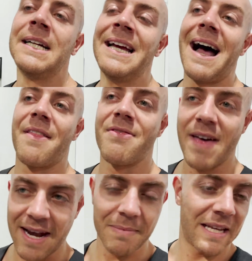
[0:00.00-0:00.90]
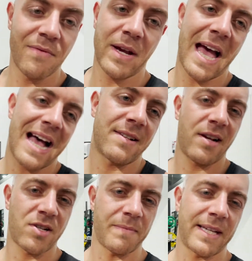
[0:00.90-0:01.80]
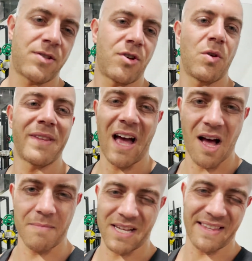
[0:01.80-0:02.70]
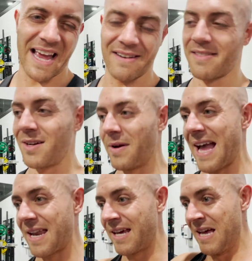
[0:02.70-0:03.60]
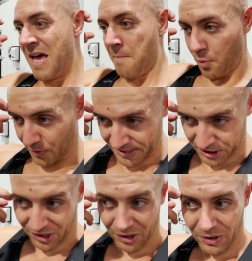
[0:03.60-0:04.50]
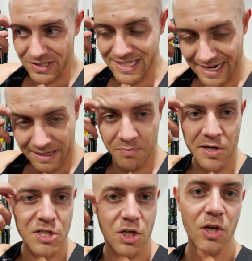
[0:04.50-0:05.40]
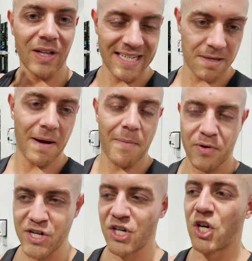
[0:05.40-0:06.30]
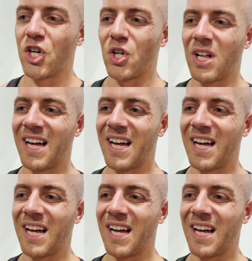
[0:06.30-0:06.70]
And then I believe we had something to do with arms at the end. I think we had preacher curls, standing preacher curl, easy bar preacher curl